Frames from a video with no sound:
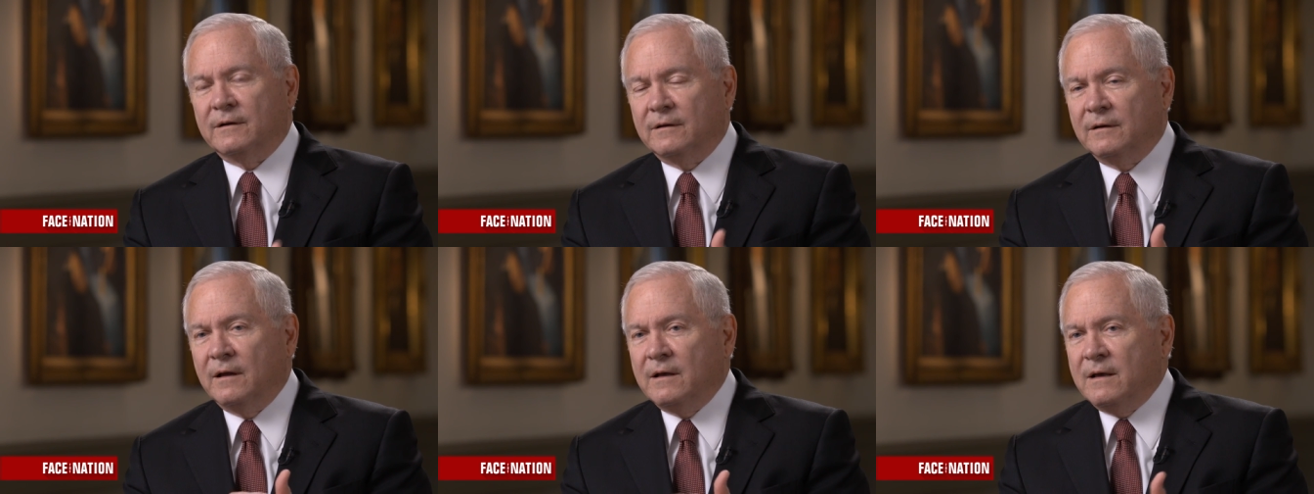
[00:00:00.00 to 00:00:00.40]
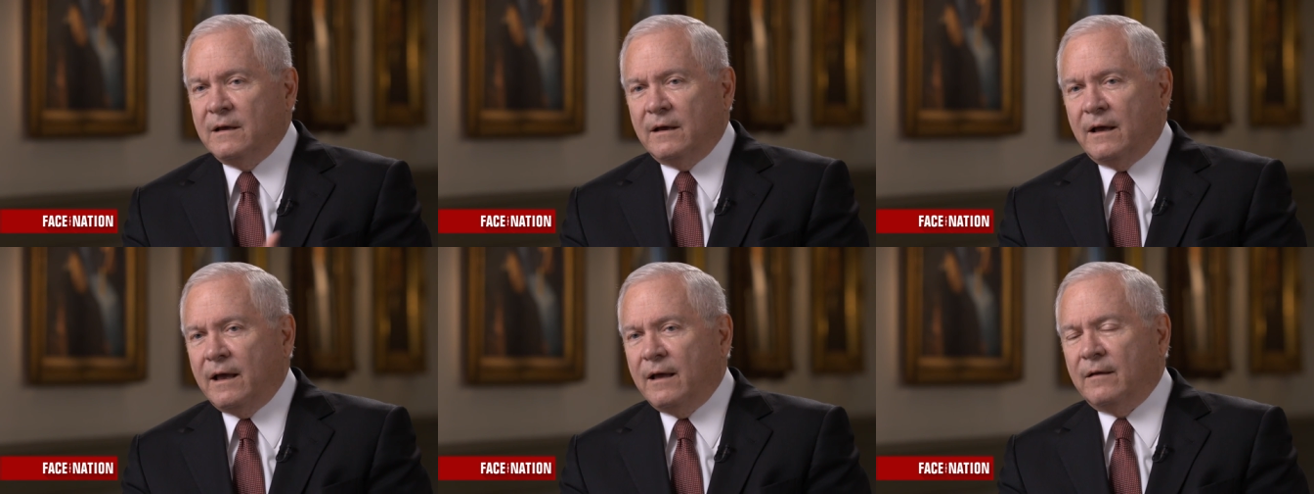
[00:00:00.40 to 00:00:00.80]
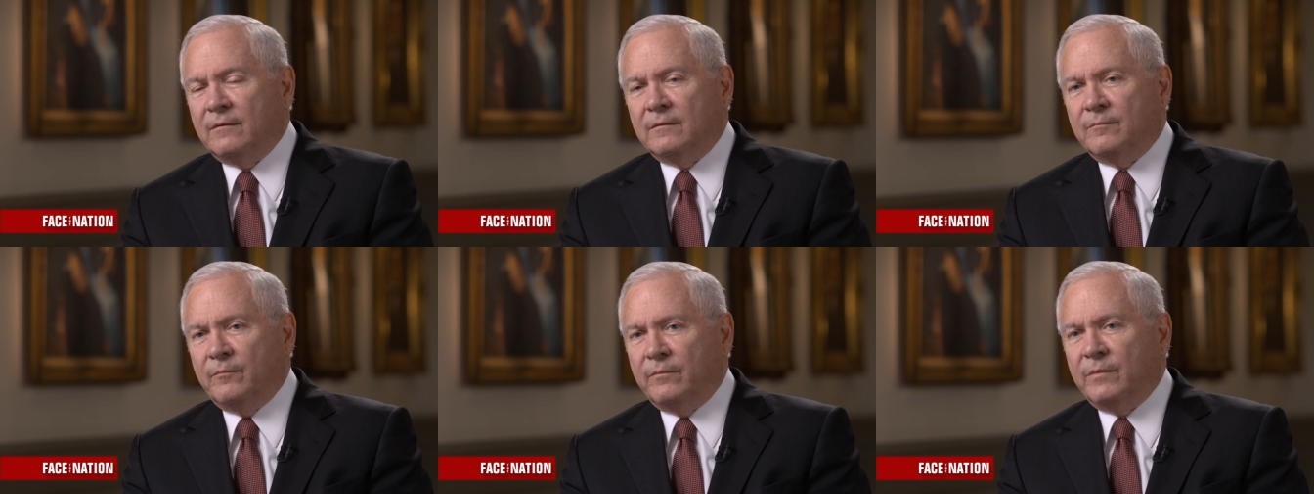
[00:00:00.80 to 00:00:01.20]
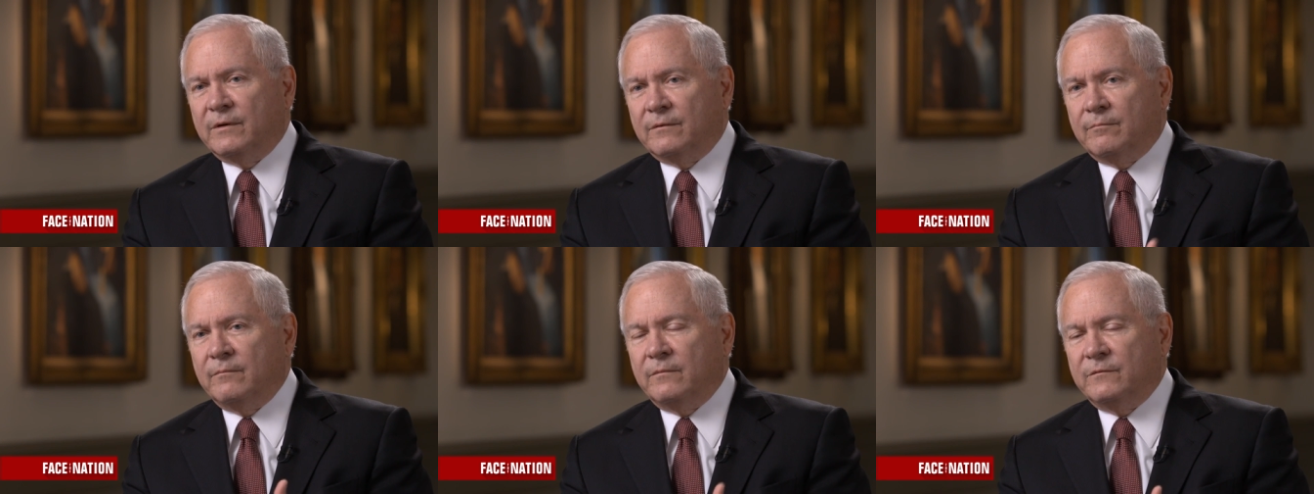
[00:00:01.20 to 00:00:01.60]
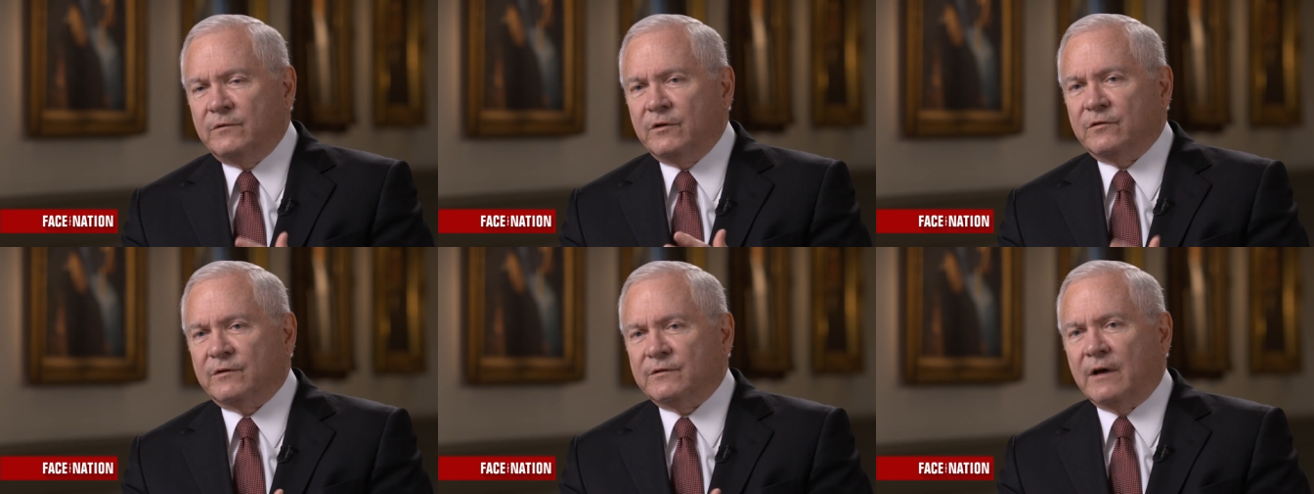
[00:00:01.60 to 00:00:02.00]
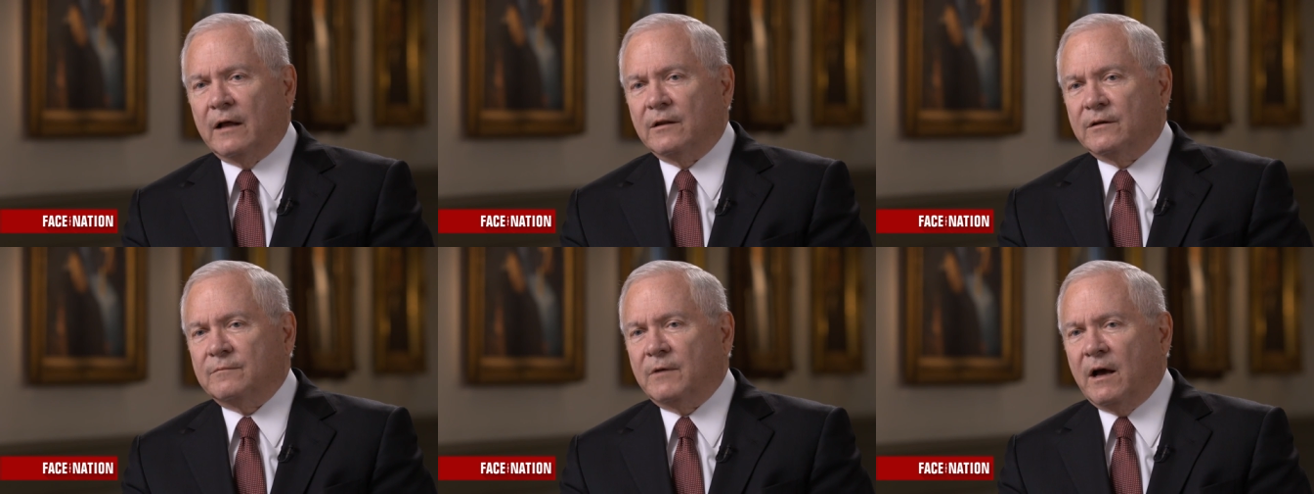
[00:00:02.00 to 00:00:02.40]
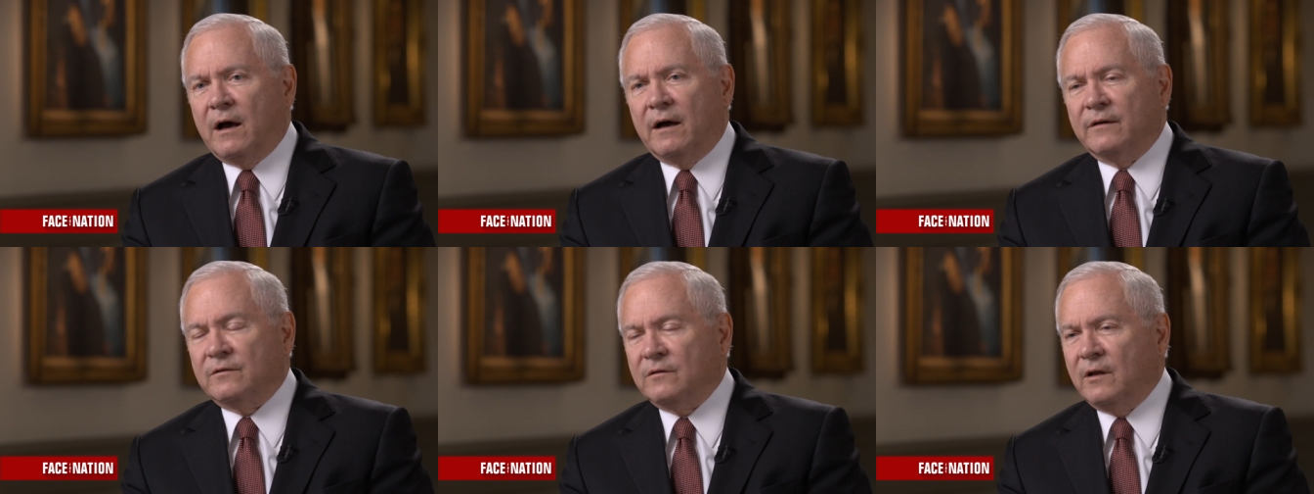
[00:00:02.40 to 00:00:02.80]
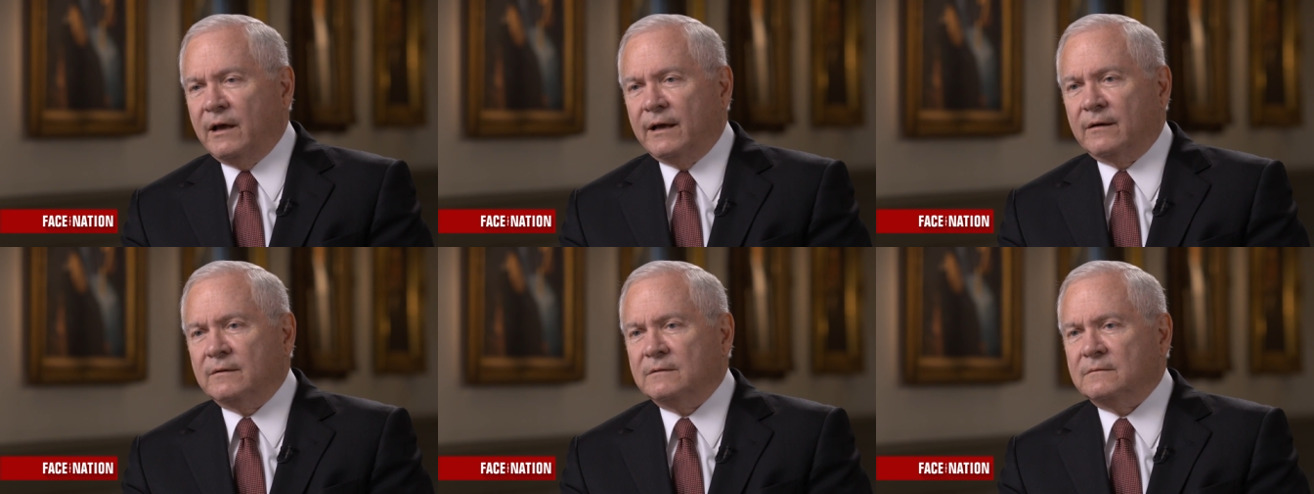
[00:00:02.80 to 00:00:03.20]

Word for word: And And, but just solid guys like